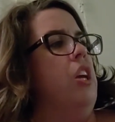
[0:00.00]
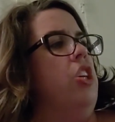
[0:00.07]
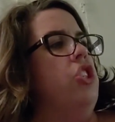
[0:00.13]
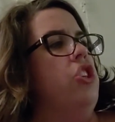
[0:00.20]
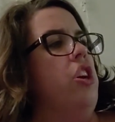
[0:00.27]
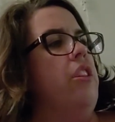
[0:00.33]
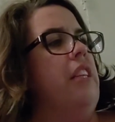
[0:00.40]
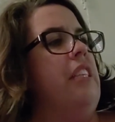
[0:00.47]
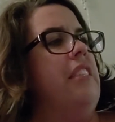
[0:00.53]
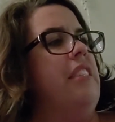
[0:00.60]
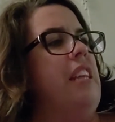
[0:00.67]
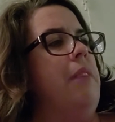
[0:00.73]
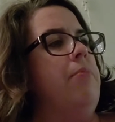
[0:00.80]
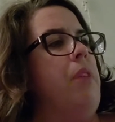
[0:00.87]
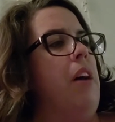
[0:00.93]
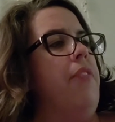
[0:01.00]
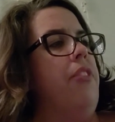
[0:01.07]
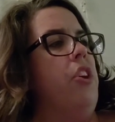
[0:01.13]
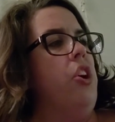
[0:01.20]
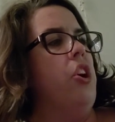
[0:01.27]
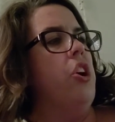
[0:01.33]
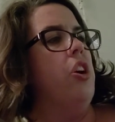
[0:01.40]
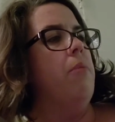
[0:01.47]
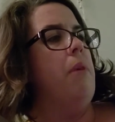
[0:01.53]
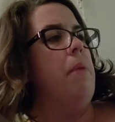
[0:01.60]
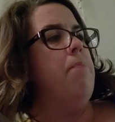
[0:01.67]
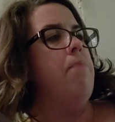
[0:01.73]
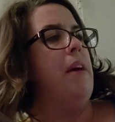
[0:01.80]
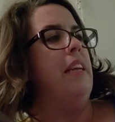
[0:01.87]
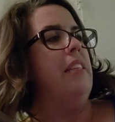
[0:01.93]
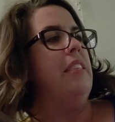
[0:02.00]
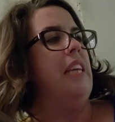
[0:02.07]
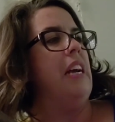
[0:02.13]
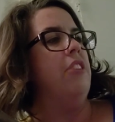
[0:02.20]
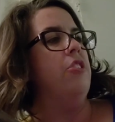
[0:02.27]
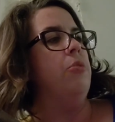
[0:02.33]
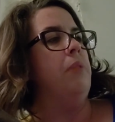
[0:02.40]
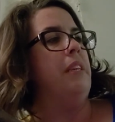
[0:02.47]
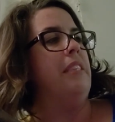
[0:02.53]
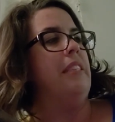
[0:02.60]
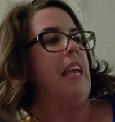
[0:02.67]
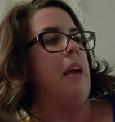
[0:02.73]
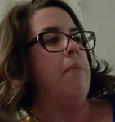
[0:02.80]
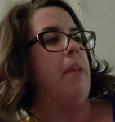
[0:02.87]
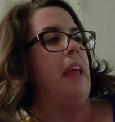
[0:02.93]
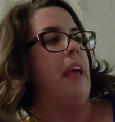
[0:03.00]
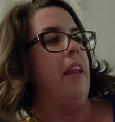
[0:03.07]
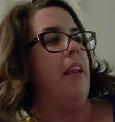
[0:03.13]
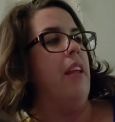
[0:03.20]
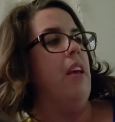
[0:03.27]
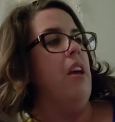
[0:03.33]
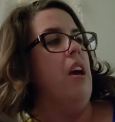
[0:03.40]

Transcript: Charlie stepped off the curb and bent down to examine it.